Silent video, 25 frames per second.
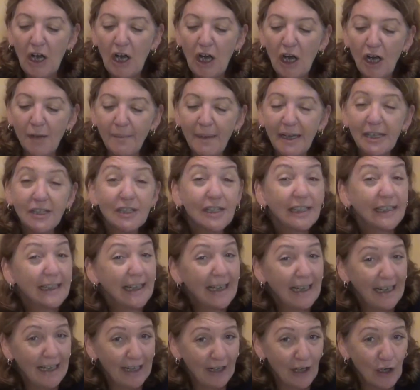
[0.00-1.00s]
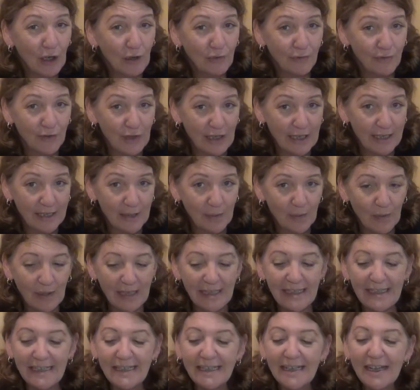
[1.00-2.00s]
I'm actually heading off next
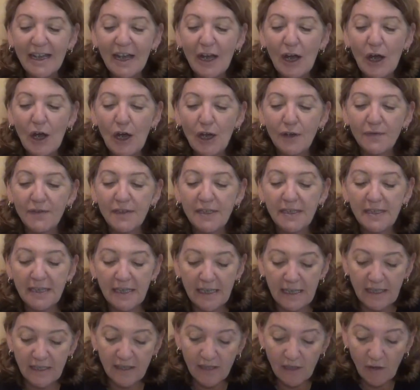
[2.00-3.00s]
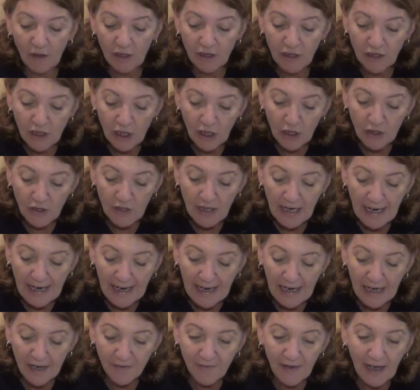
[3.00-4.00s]
week overseas, so I don't
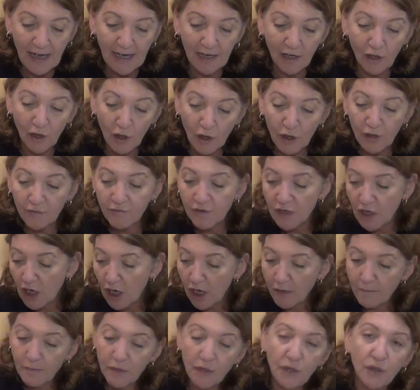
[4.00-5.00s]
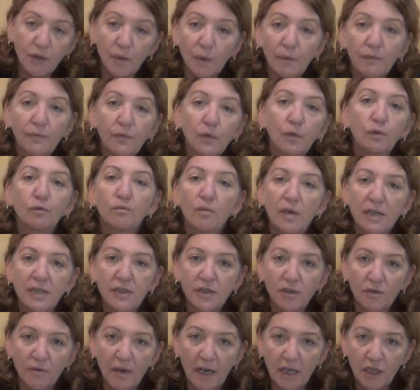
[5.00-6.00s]
have a lot of time to do a full
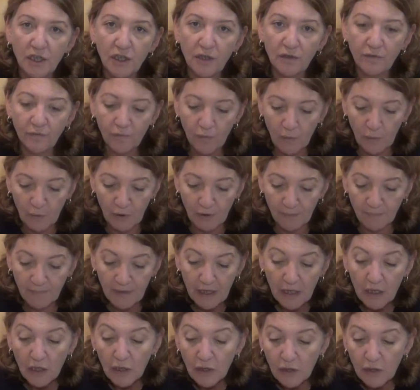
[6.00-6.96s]
restoration for them.